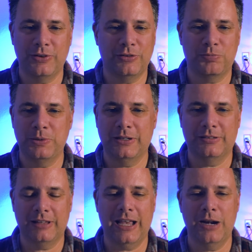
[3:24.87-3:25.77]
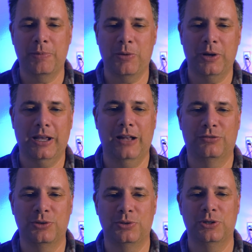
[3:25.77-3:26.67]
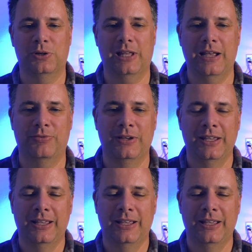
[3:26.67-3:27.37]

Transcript: and just be excited about what God's doing in your life.